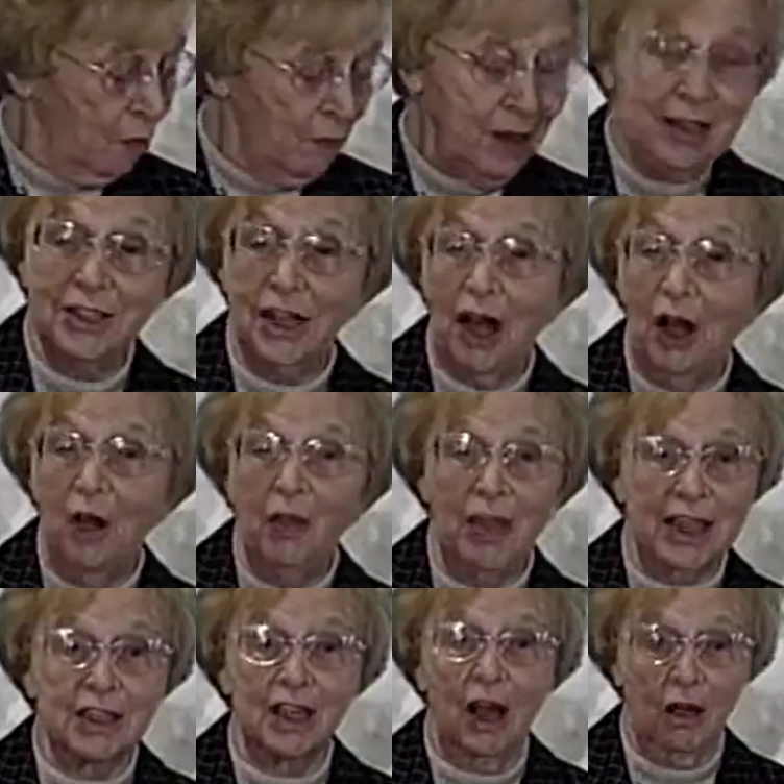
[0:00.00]
means all,
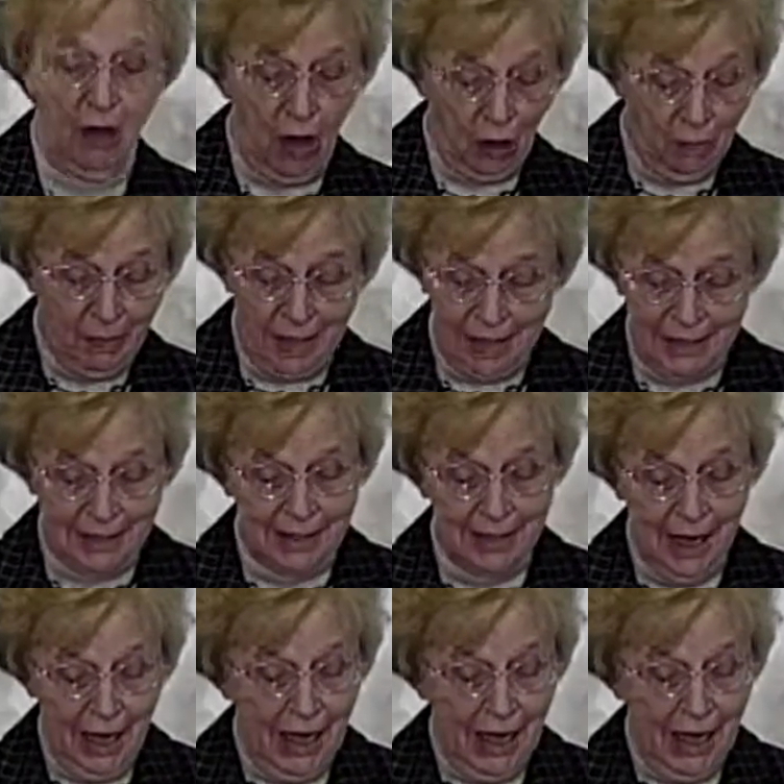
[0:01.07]
that's all all means.